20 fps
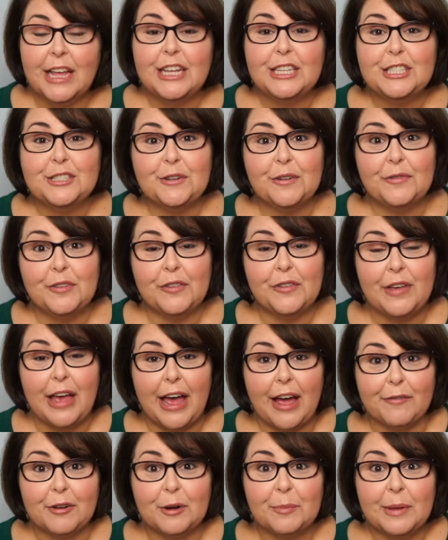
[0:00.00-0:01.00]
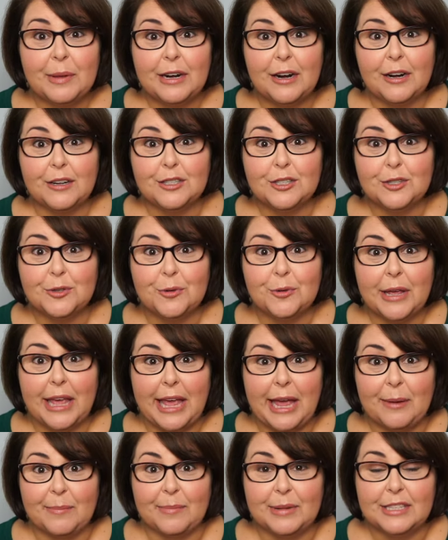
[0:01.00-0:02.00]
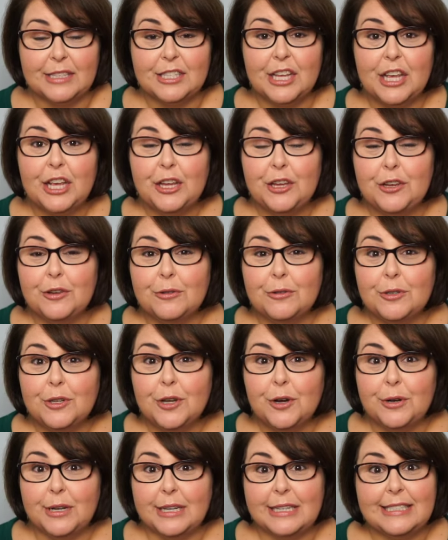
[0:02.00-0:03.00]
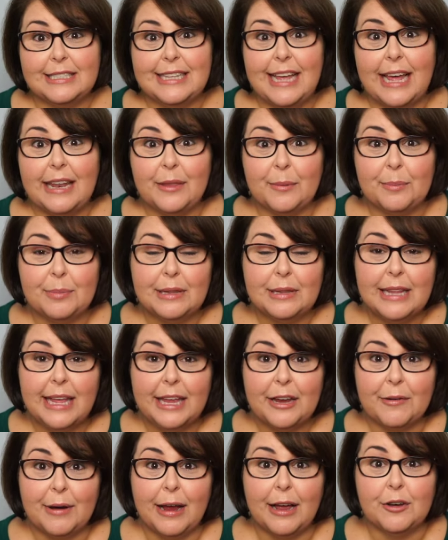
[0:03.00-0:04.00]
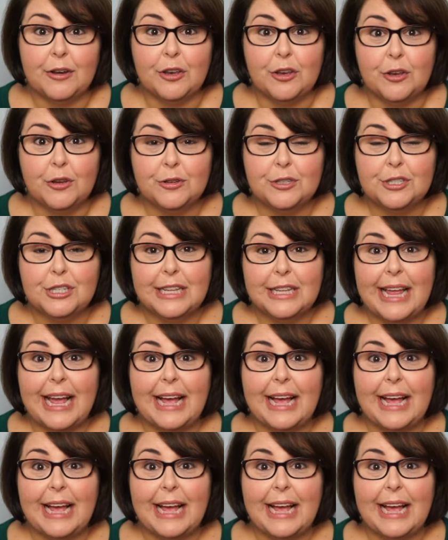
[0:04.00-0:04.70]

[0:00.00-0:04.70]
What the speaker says: So if you've ever been on a school campus, you'll notice that the playground usually